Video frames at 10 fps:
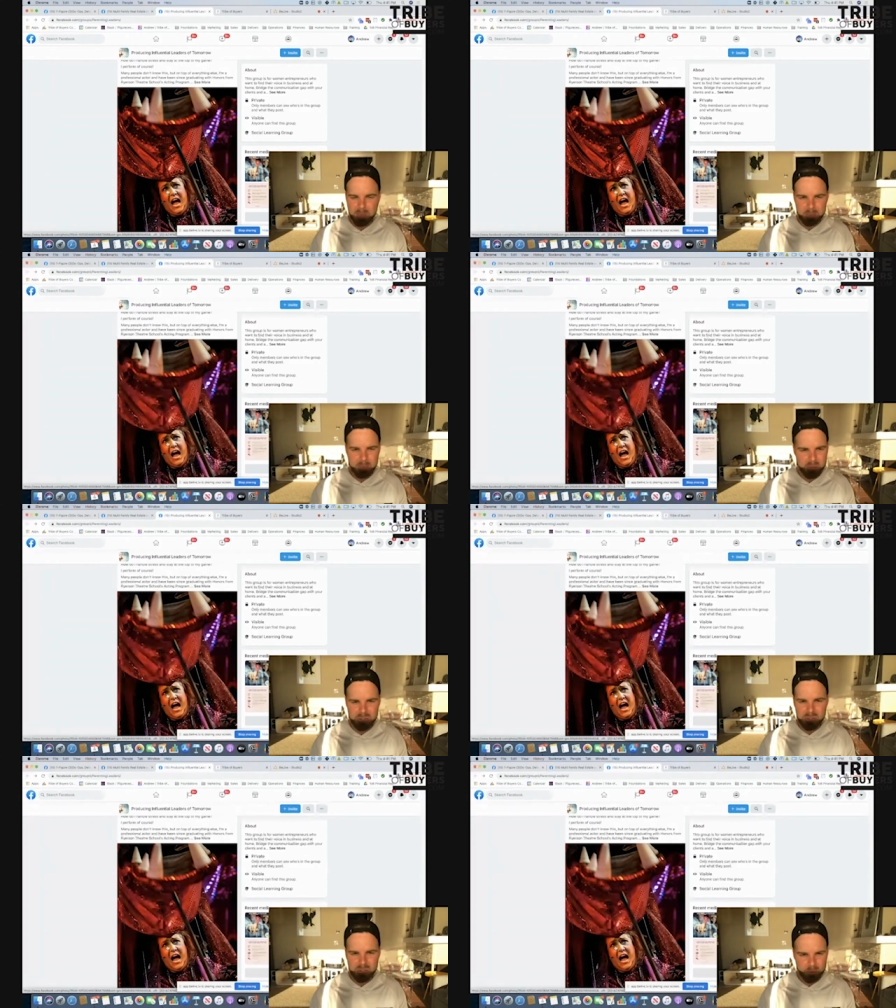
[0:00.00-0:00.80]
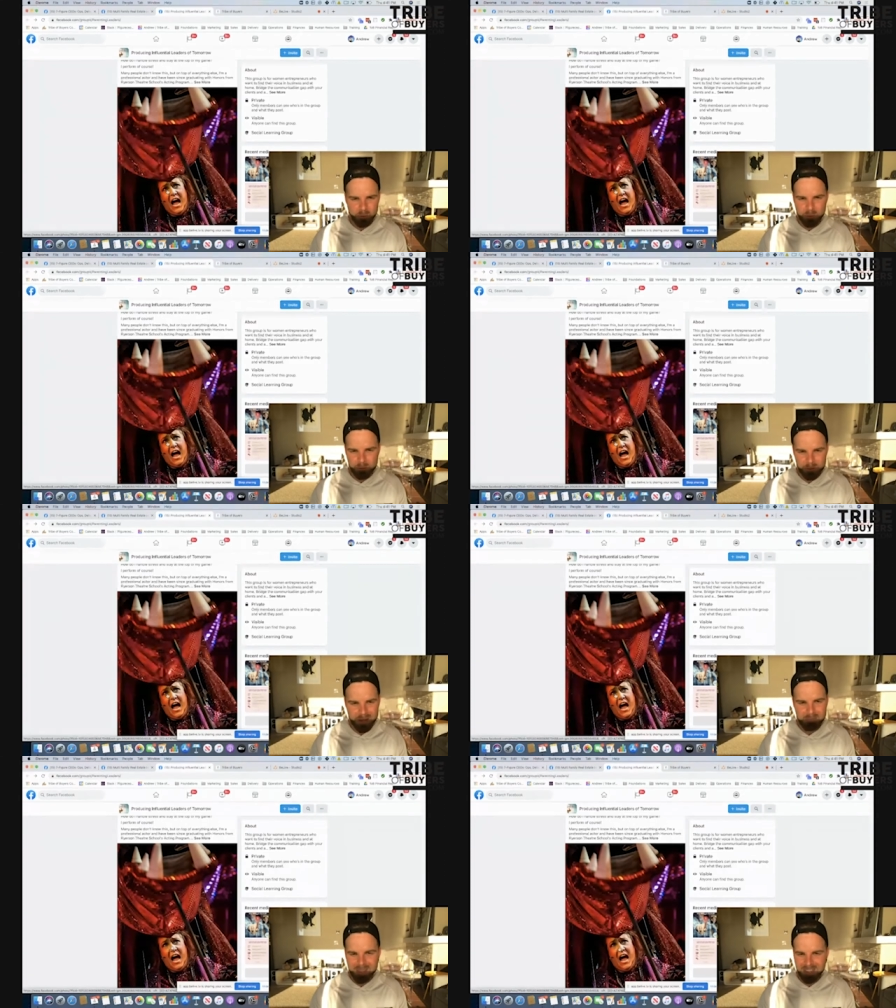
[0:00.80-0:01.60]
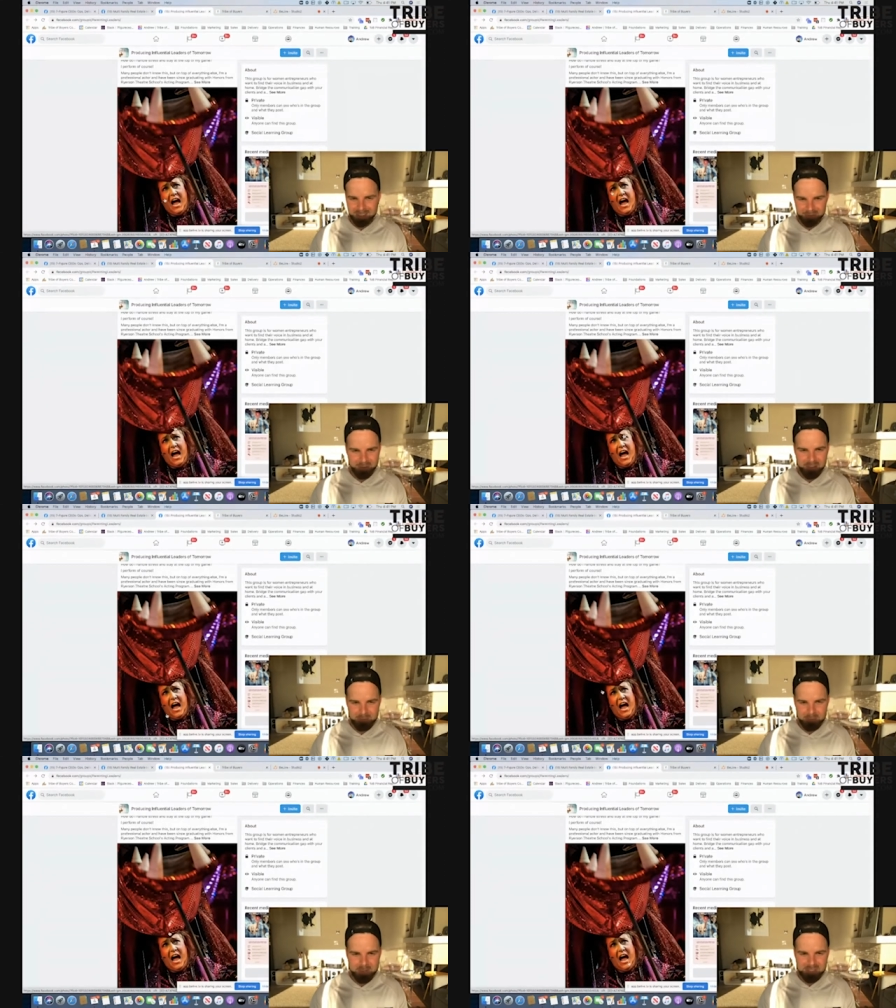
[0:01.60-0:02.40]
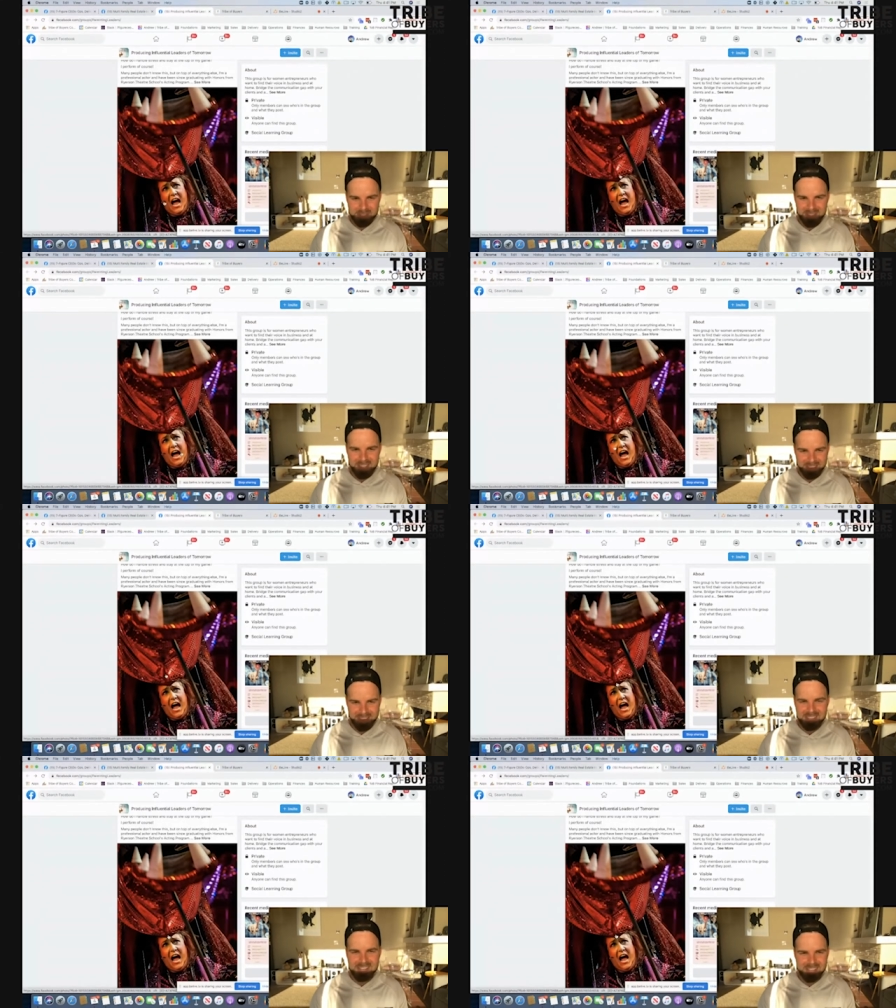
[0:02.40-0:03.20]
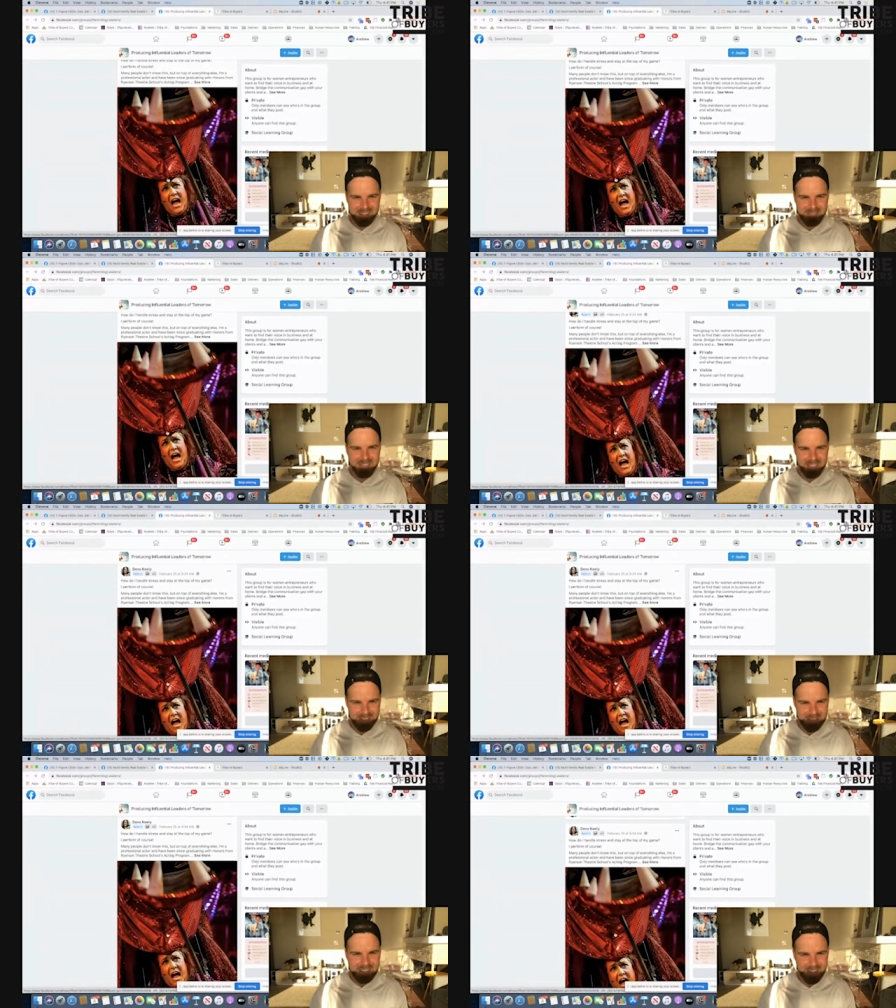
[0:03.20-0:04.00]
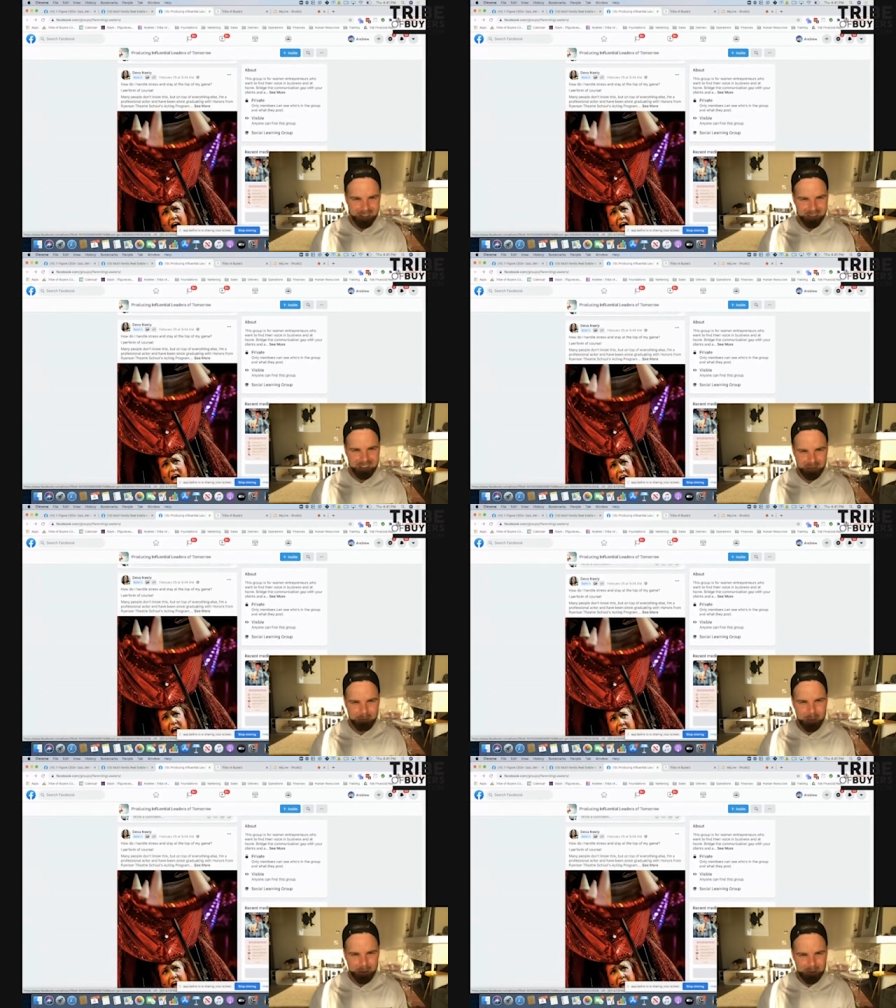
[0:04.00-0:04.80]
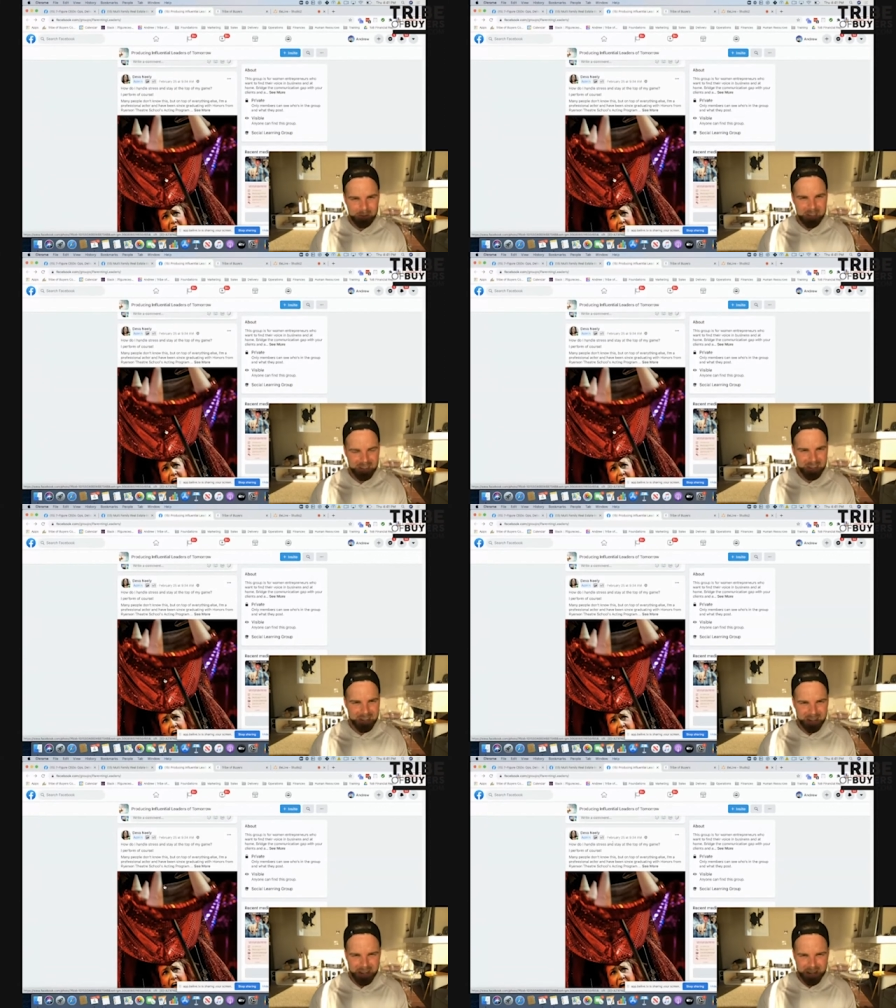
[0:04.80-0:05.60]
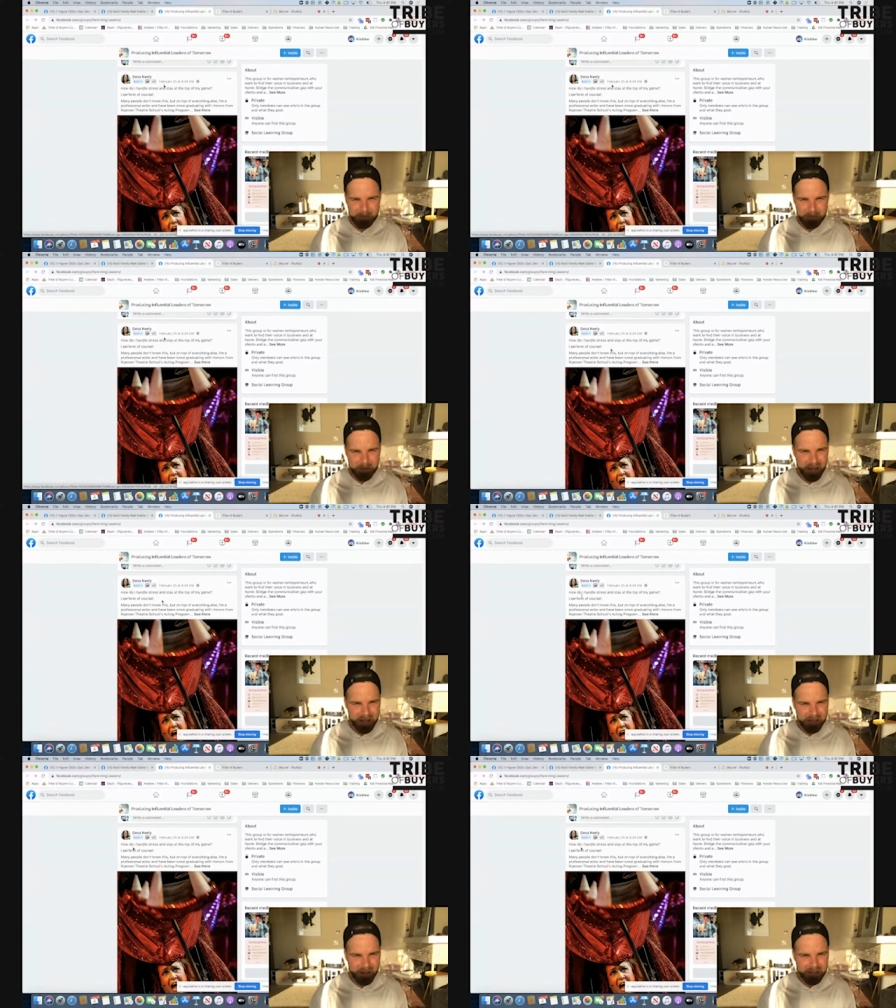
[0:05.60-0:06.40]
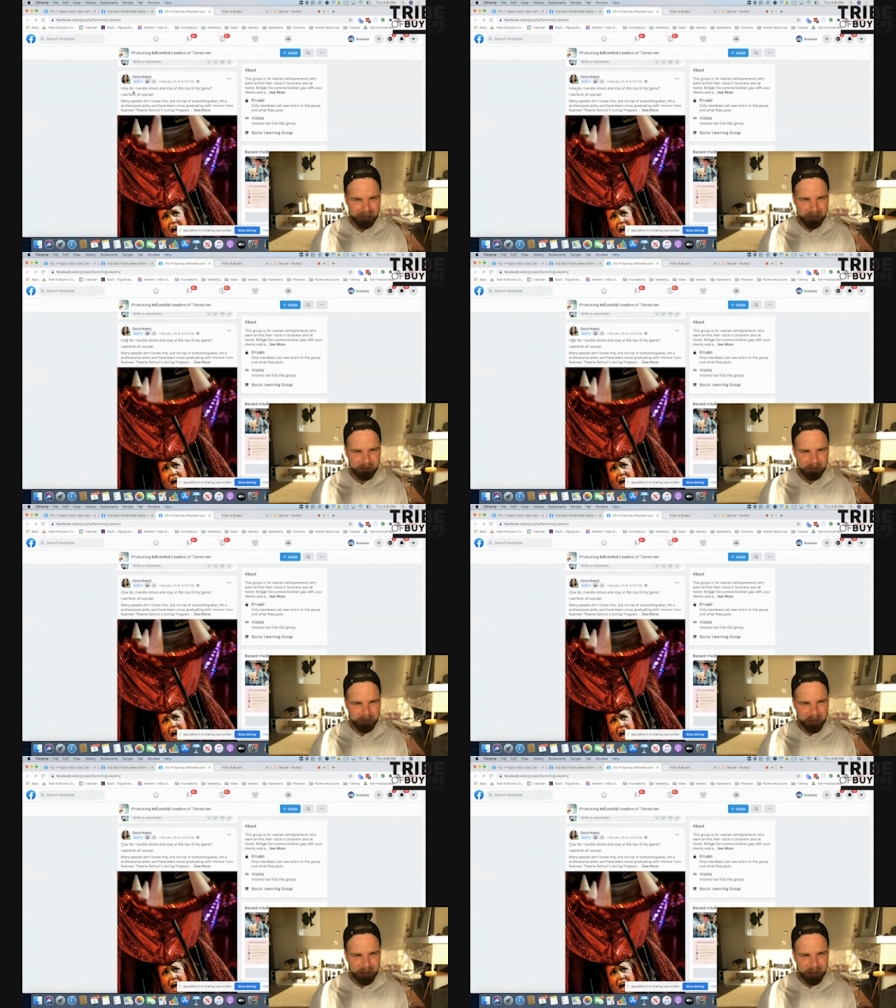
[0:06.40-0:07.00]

people just scroll through them if you have a picture like this, definitely use it on a good post. Um, so that's awesome.